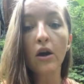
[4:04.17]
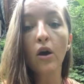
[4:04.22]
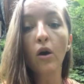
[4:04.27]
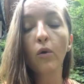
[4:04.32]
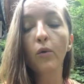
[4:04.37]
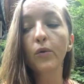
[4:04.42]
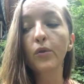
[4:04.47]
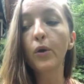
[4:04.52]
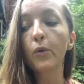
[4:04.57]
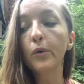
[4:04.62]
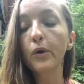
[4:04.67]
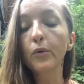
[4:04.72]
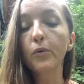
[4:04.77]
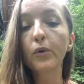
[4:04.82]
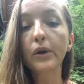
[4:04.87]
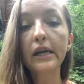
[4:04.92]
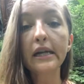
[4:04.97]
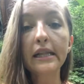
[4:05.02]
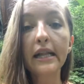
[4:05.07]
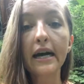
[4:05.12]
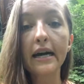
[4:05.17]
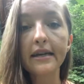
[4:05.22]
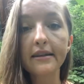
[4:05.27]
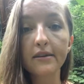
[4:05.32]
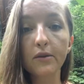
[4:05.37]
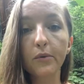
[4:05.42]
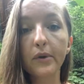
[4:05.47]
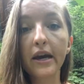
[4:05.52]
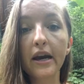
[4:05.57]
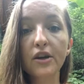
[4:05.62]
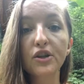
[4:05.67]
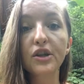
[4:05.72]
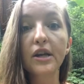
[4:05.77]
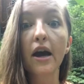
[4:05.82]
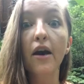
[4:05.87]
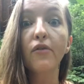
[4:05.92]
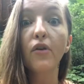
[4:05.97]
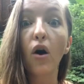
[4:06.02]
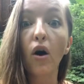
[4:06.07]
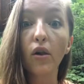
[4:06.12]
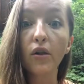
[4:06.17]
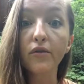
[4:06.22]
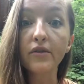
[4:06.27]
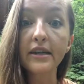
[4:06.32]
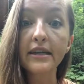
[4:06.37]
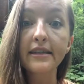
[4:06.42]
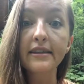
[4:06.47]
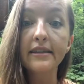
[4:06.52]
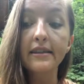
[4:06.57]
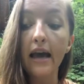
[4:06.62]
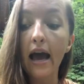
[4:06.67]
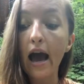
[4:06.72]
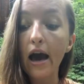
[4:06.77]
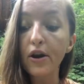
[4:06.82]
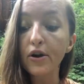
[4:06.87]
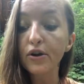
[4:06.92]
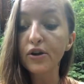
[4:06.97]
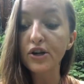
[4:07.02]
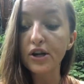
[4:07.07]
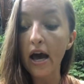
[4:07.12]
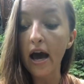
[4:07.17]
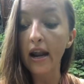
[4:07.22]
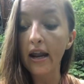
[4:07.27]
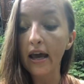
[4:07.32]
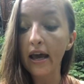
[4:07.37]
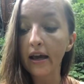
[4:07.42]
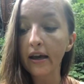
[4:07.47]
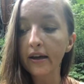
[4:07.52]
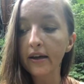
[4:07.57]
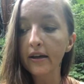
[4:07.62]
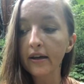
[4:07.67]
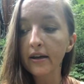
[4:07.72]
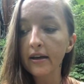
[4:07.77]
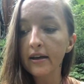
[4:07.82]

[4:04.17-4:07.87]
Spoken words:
Then we realized that we actually have all of these energetic